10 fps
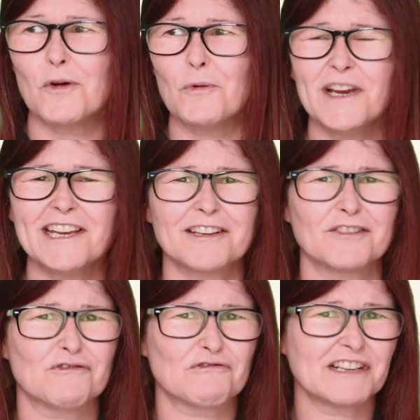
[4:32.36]
We
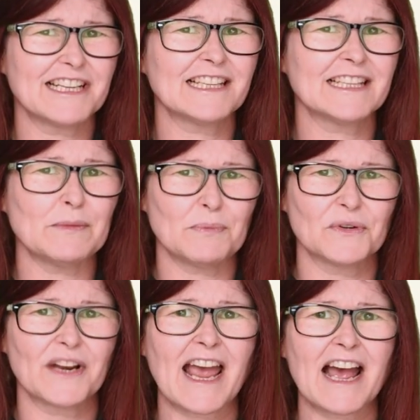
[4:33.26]
can really
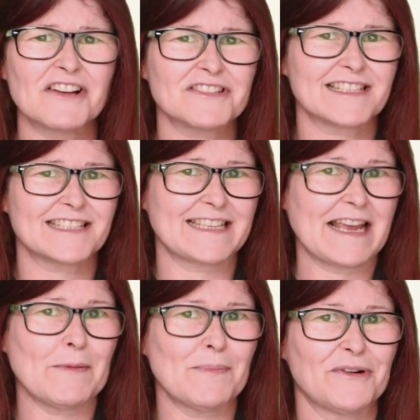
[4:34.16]
put our
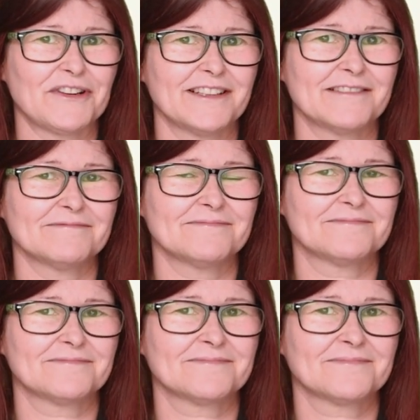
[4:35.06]
stamp on it.
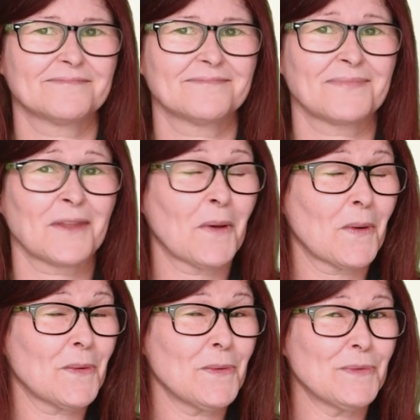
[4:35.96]

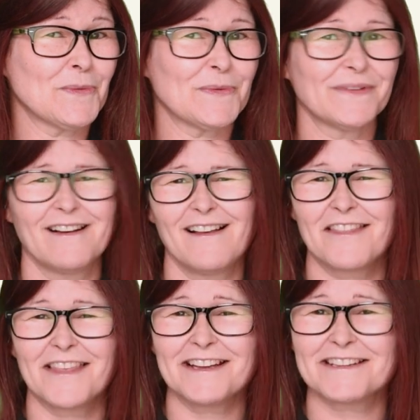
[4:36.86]
Ooh,
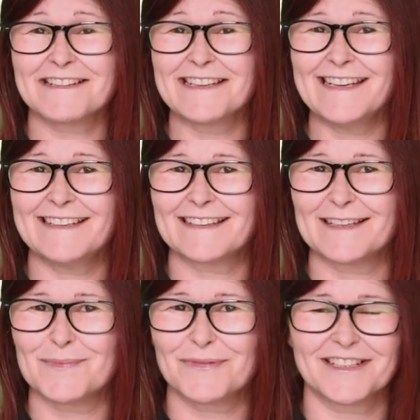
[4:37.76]
that
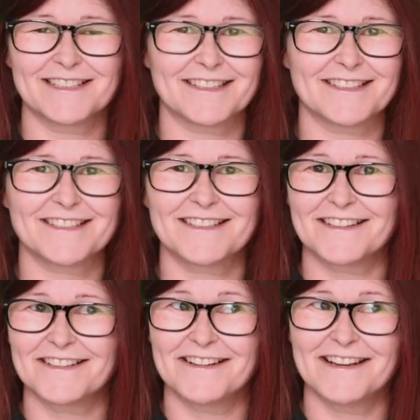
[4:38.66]
neatly brings us to
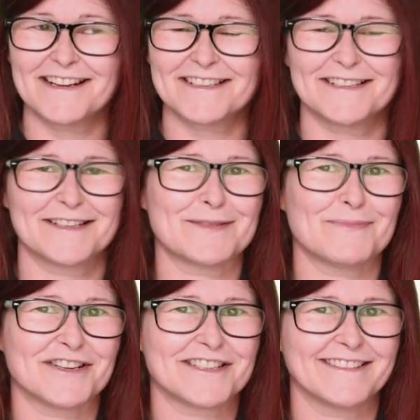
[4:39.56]
the next
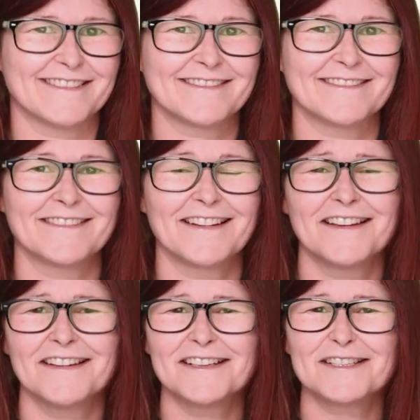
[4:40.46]
expression
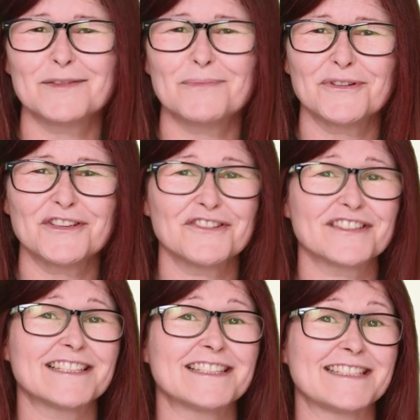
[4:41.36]
to put your
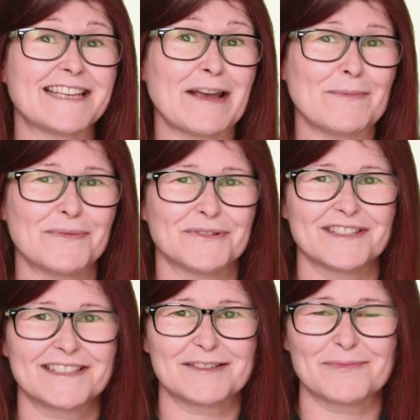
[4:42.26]
stamp
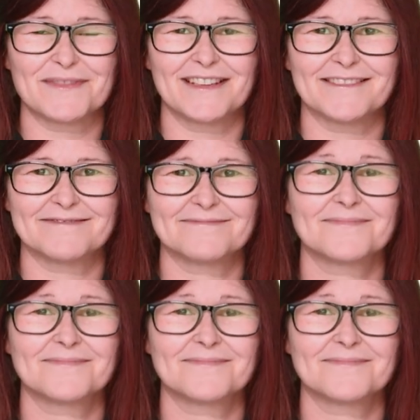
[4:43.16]
on something.